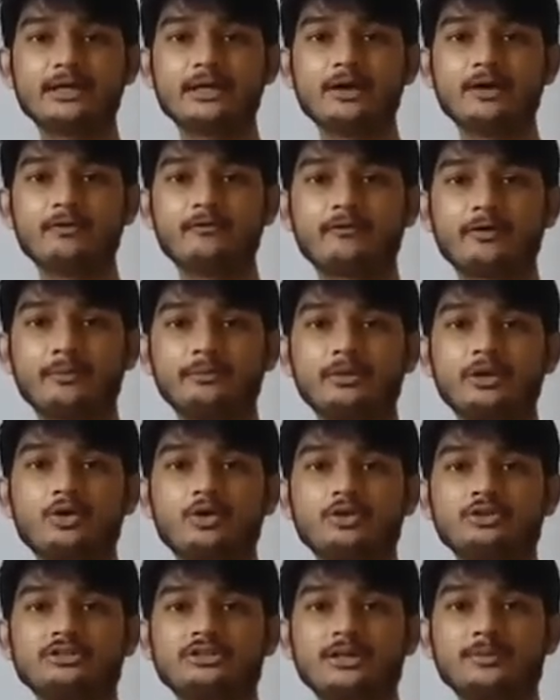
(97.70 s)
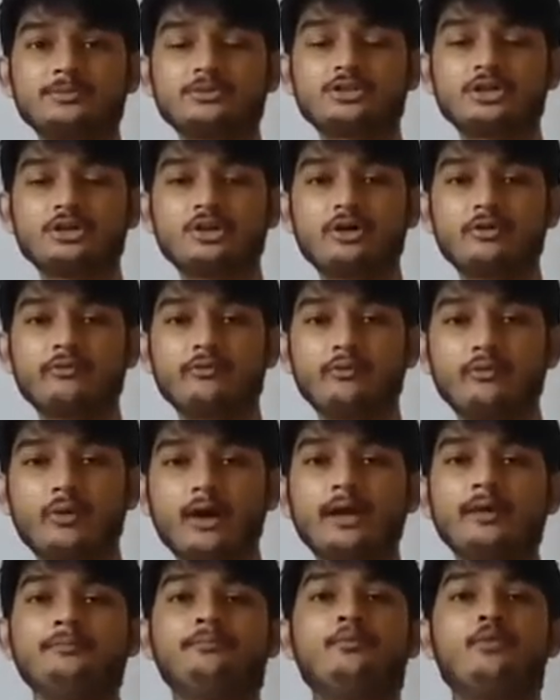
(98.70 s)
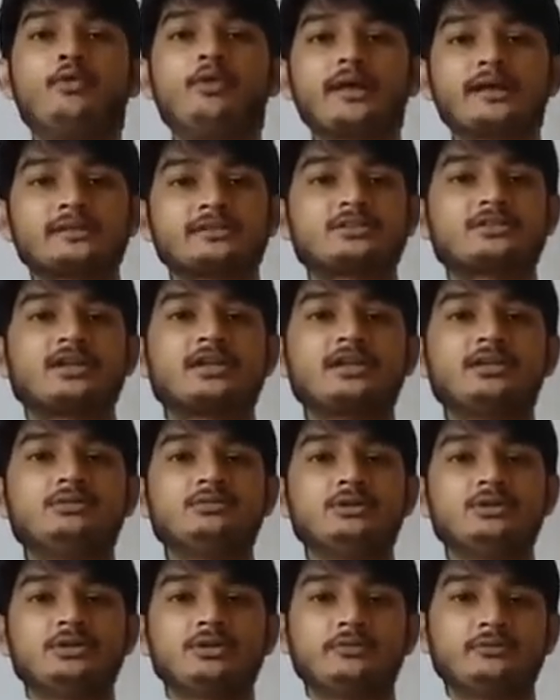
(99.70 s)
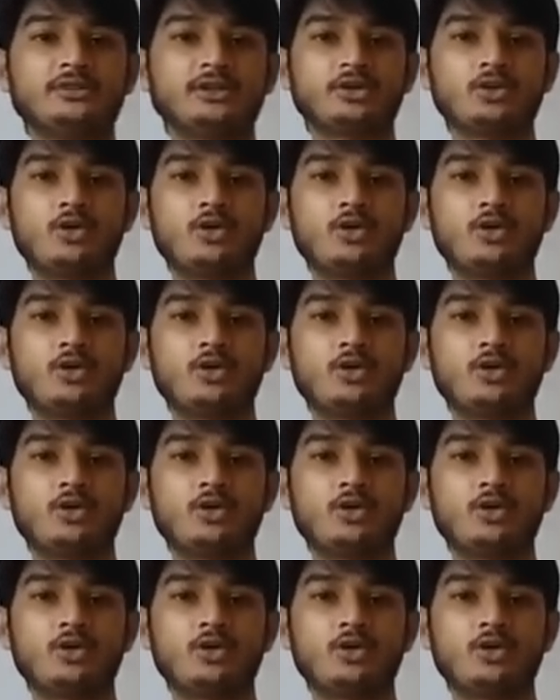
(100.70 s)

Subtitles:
from the consumption of one more extra unit of the